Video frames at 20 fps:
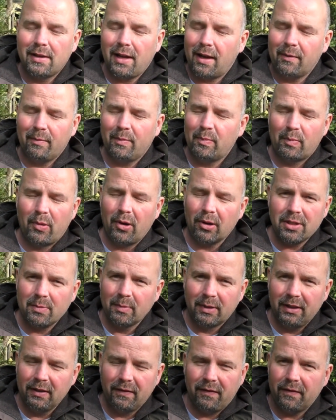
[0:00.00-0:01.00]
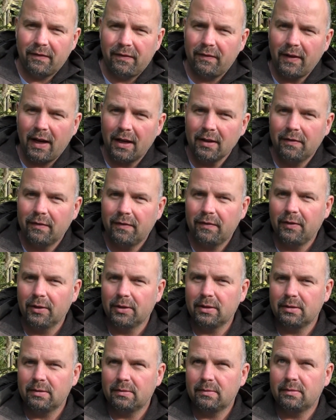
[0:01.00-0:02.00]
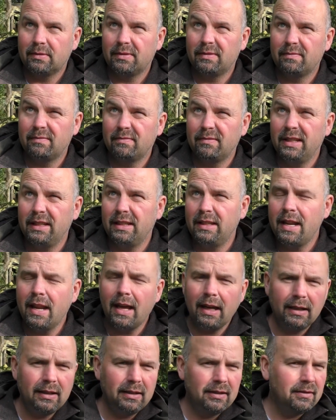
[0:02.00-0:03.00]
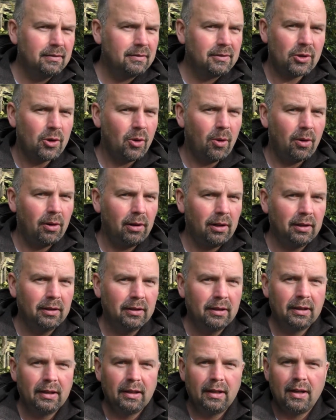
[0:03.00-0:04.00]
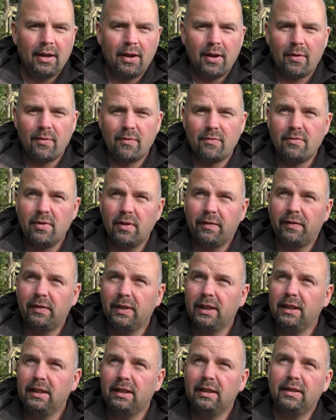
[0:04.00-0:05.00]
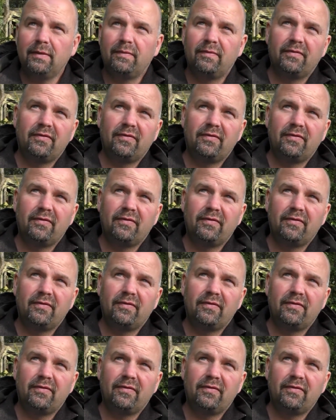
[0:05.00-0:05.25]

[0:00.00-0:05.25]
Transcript: approximately 5'9" tall, roughly,